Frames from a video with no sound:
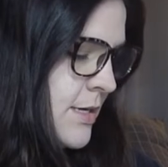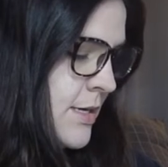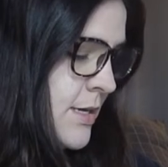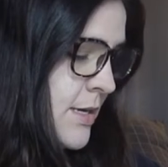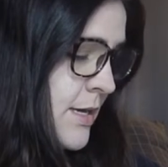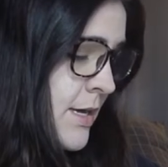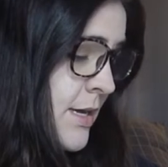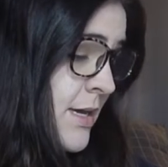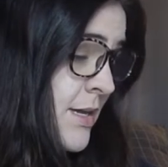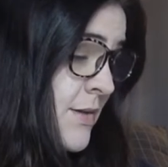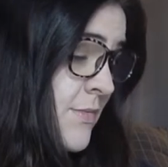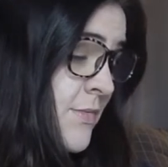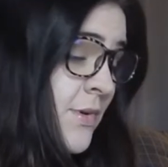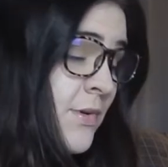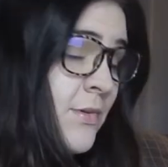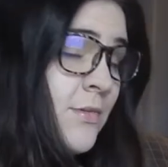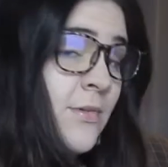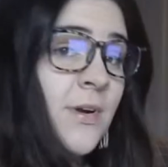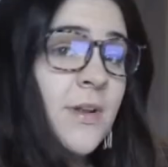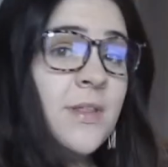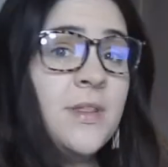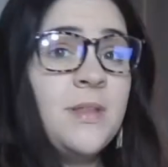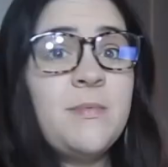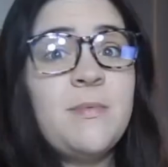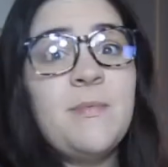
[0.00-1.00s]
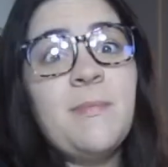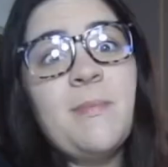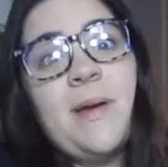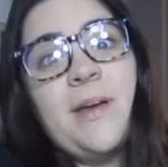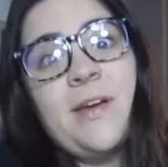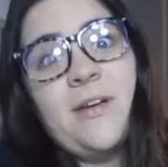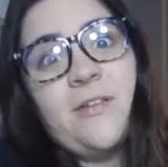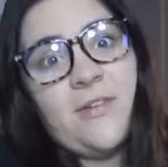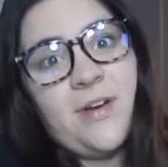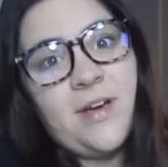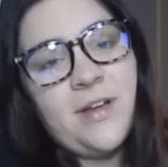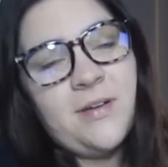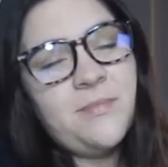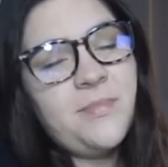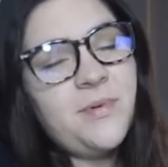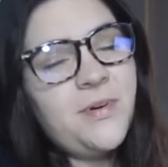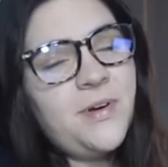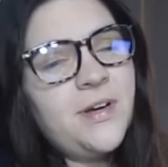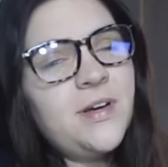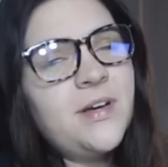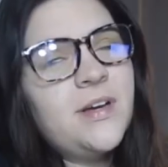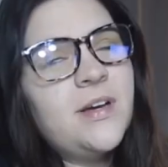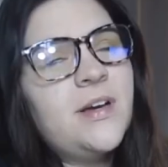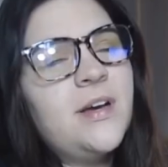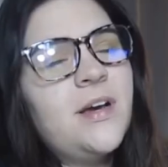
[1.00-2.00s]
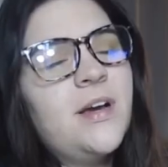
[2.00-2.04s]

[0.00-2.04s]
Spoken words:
and recording them in my grade book.